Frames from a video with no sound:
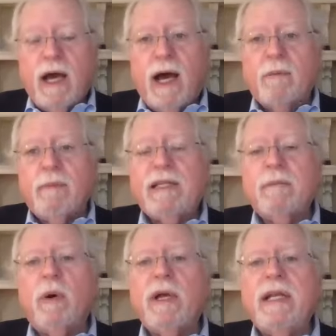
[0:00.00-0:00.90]
Uh, but the
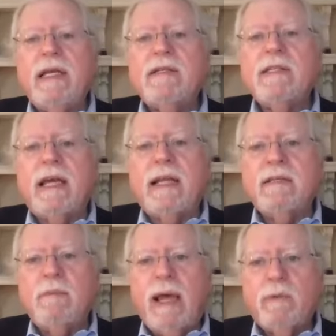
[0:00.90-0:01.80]
point is that,
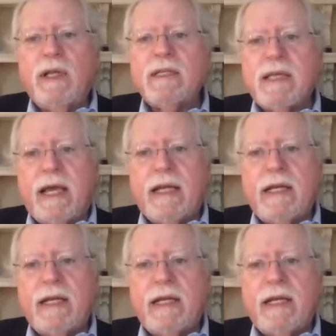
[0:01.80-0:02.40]
as Manuel said,